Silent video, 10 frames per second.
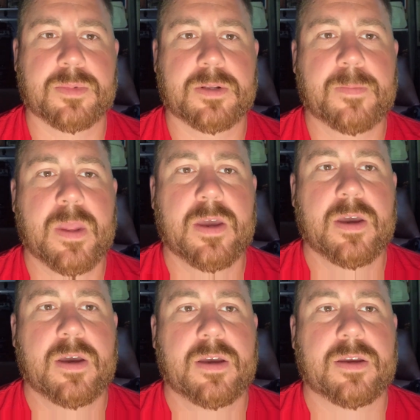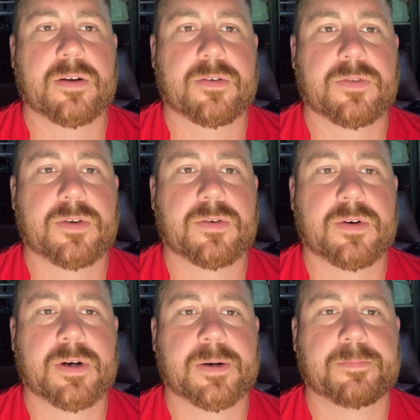but if you